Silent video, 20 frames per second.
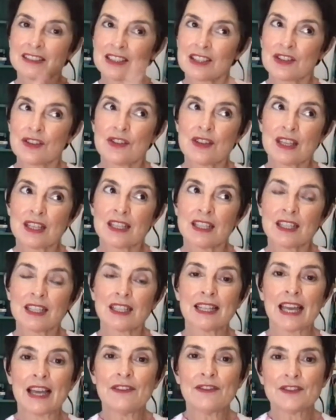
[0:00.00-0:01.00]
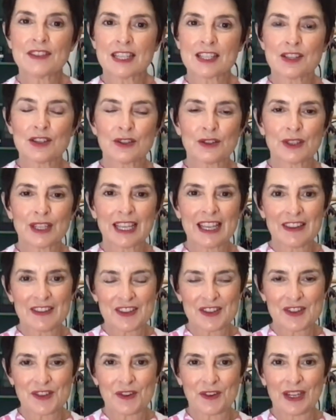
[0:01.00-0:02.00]
to the left as you're looking at
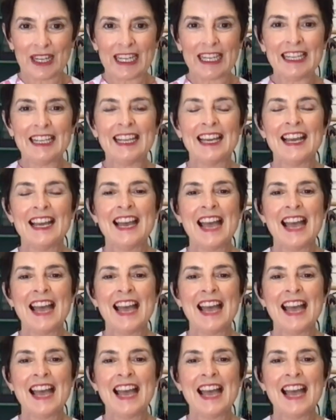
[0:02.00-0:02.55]
the screen.